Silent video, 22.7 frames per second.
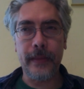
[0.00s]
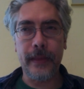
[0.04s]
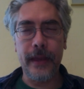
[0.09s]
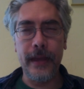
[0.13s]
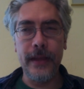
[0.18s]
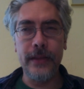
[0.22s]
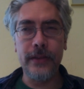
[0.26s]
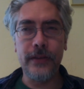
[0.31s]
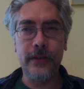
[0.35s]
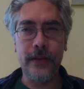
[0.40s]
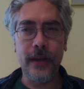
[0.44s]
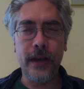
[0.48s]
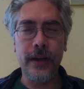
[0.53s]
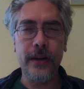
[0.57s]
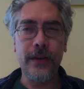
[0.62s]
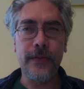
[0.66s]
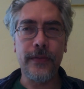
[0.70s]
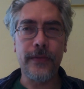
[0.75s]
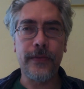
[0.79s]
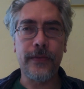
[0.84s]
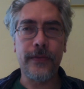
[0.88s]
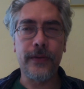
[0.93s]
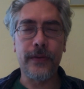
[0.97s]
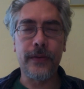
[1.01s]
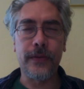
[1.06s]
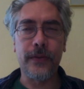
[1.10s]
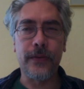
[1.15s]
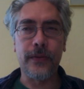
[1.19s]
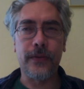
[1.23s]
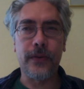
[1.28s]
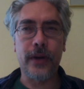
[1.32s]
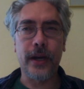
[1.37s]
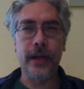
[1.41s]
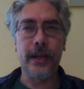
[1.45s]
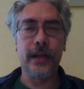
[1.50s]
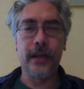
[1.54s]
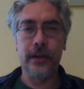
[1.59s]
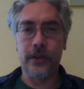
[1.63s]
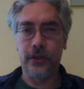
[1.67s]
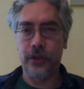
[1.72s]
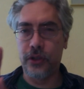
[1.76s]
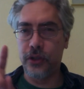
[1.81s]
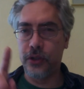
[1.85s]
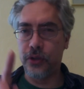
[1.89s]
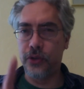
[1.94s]
instead of writing
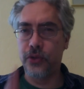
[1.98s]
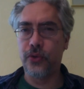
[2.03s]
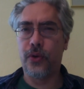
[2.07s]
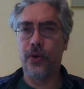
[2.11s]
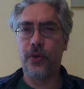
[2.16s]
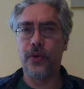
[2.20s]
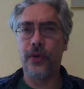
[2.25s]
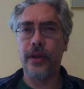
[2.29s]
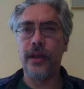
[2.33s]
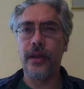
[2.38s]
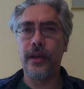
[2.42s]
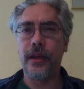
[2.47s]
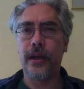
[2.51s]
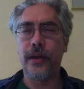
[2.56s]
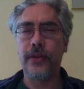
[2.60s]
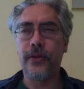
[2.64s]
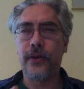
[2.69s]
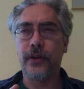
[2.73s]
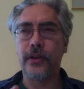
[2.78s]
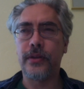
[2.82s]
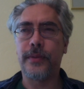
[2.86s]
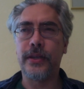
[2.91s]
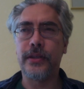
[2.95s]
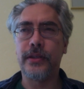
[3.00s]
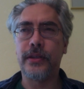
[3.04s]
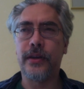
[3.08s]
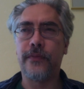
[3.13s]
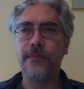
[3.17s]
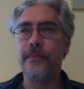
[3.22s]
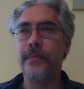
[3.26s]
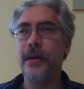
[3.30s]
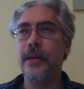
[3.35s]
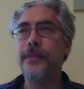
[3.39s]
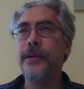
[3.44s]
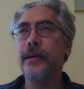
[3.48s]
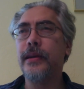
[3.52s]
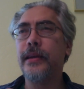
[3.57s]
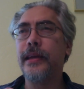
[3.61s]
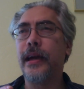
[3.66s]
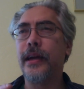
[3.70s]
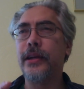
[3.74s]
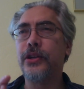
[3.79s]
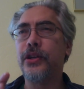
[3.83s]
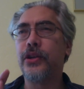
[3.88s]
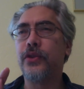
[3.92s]
a story, I thought to myself, maybe
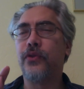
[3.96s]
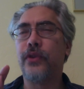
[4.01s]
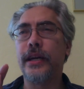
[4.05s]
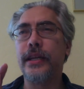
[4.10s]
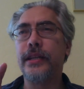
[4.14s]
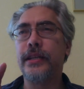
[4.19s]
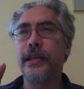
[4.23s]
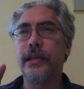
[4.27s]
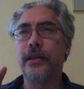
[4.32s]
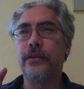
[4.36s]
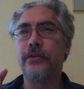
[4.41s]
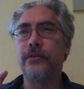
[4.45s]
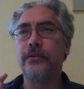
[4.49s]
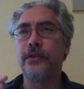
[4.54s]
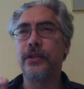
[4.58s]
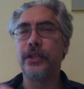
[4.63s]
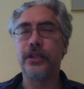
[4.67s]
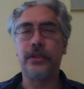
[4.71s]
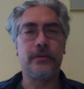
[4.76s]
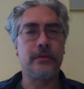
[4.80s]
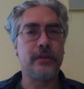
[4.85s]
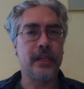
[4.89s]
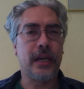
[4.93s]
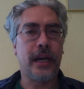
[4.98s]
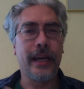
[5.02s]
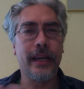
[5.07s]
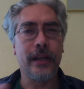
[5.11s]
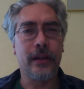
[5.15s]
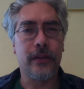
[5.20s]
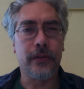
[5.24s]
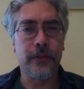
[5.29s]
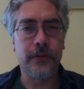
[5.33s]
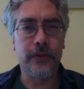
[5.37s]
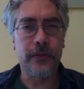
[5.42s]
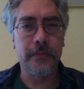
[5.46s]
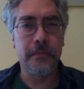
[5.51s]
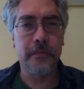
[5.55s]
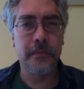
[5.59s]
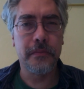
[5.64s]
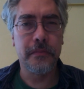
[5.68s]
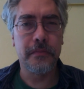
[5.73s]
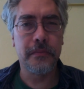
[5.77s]
I should write down just titles